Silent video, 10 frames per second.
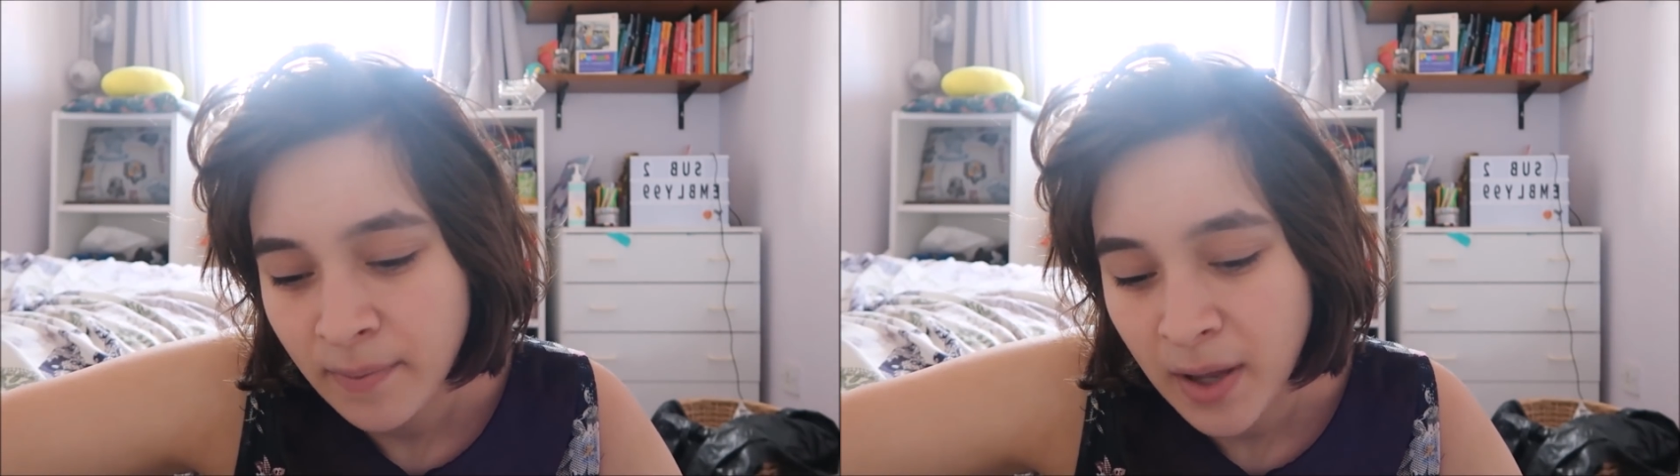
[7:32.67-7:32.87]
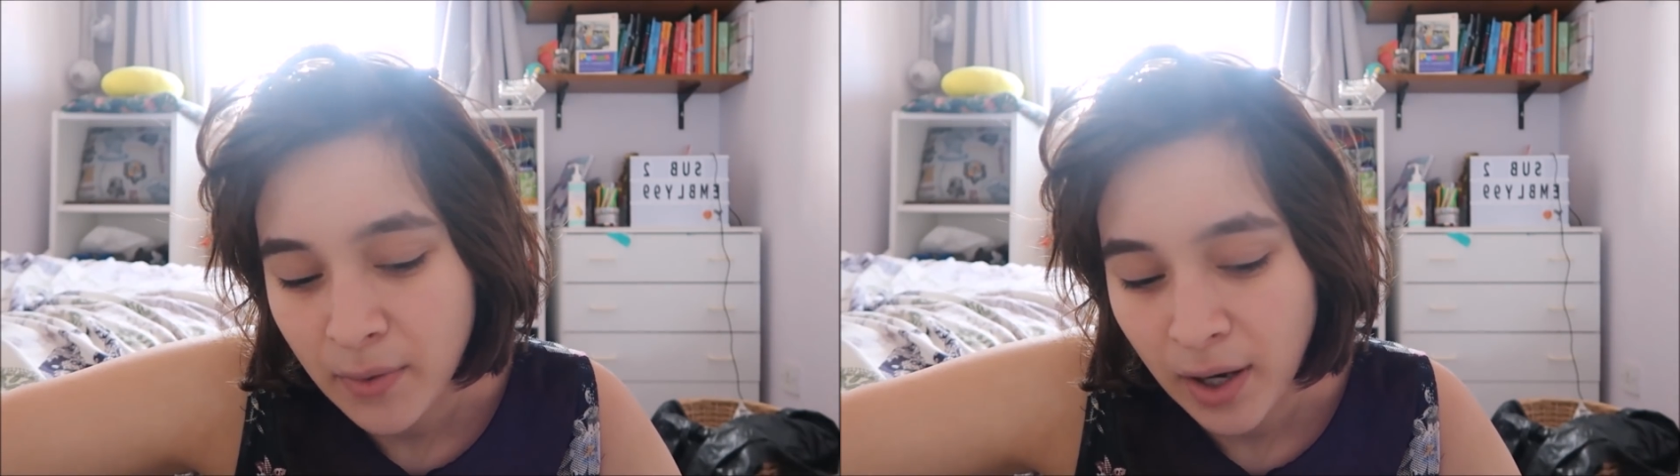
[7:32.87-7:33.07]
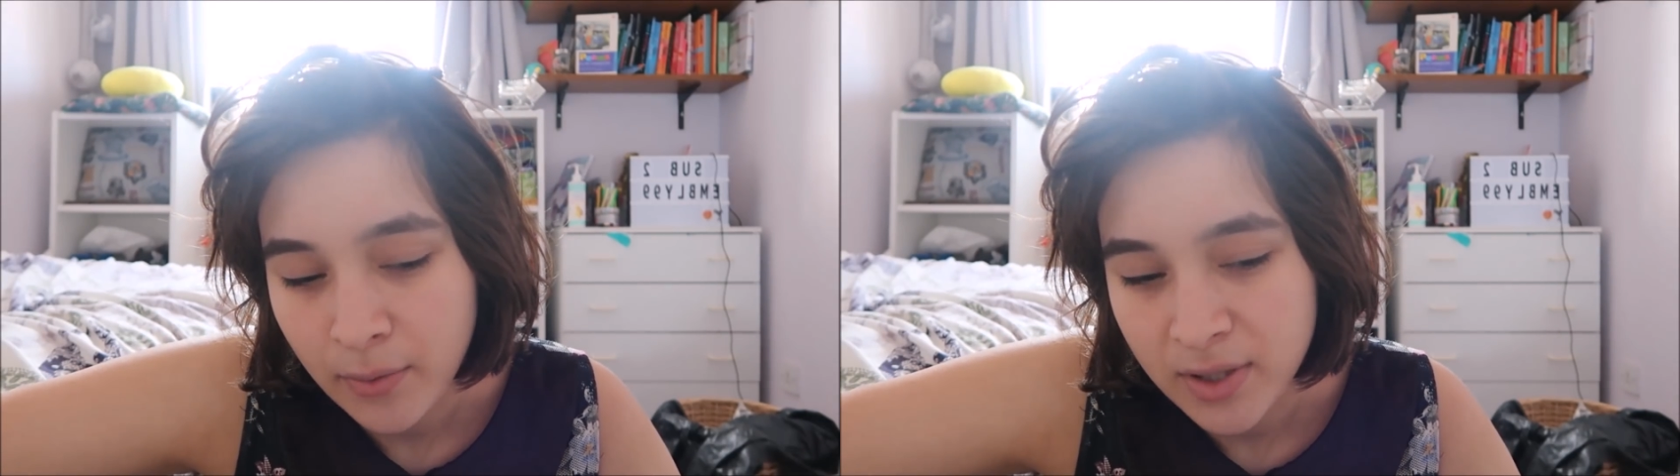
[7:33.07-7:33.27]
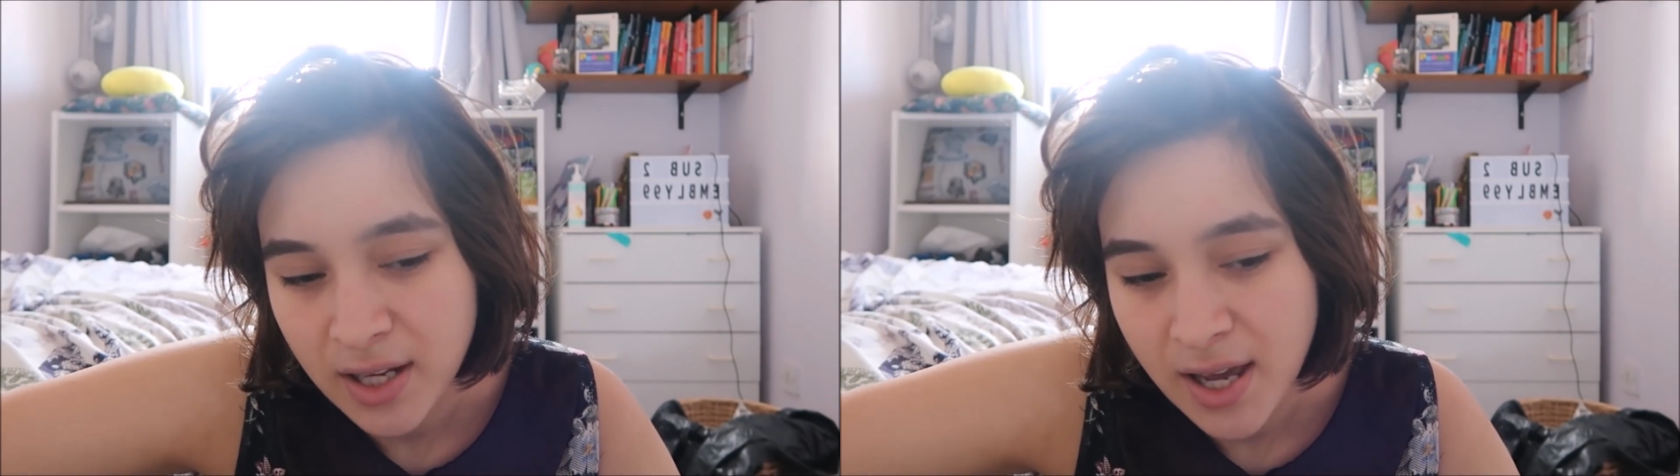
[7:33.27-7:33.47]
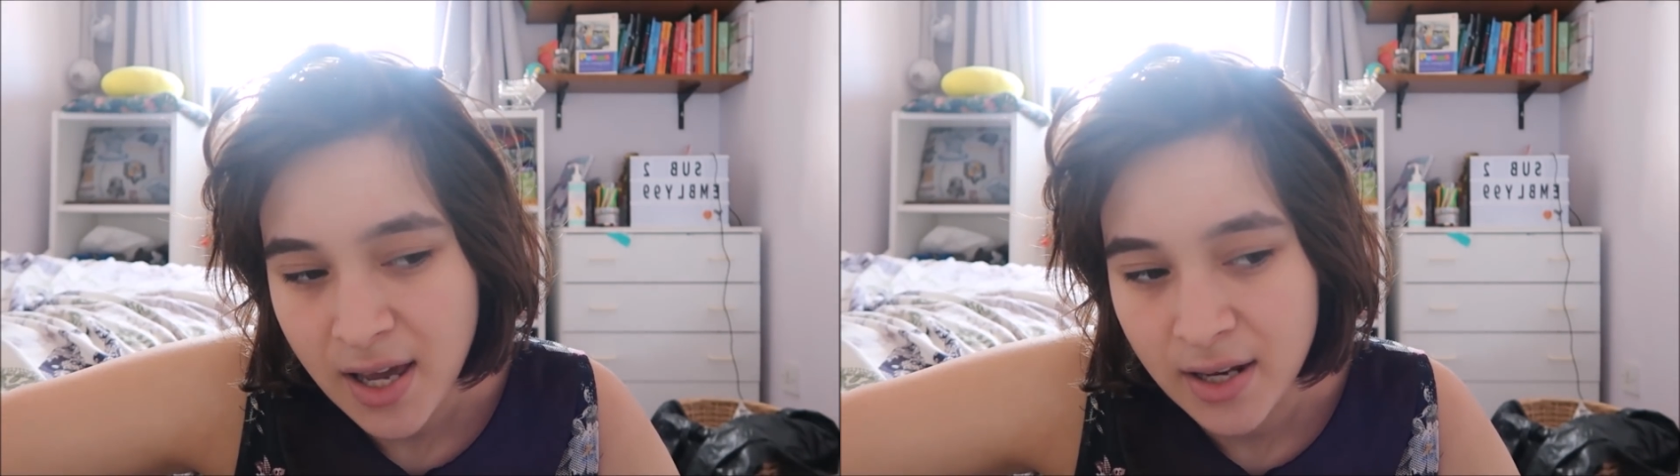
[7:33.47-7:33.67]
with me when I
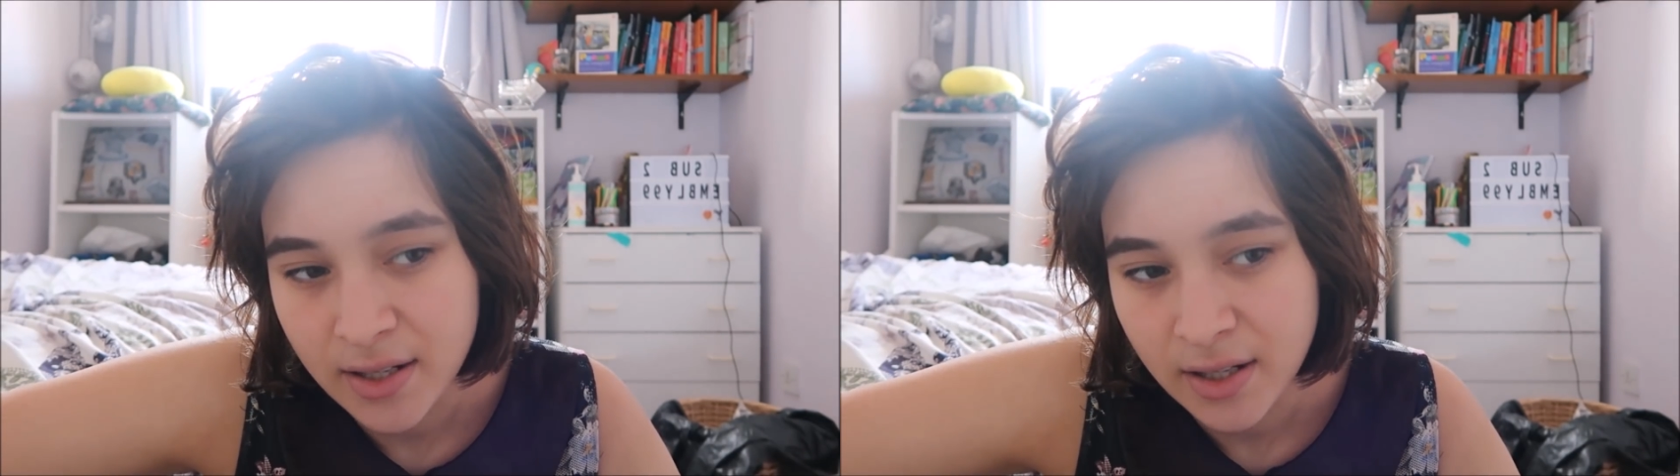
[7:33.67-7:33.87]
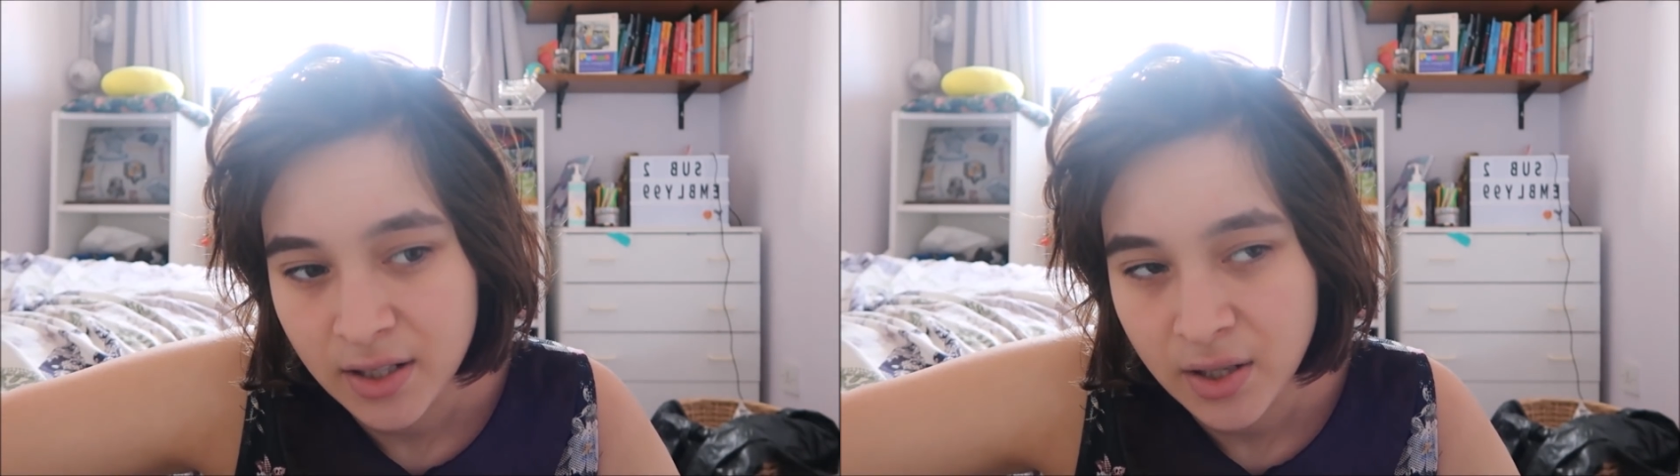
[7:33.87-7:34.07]
was a kid.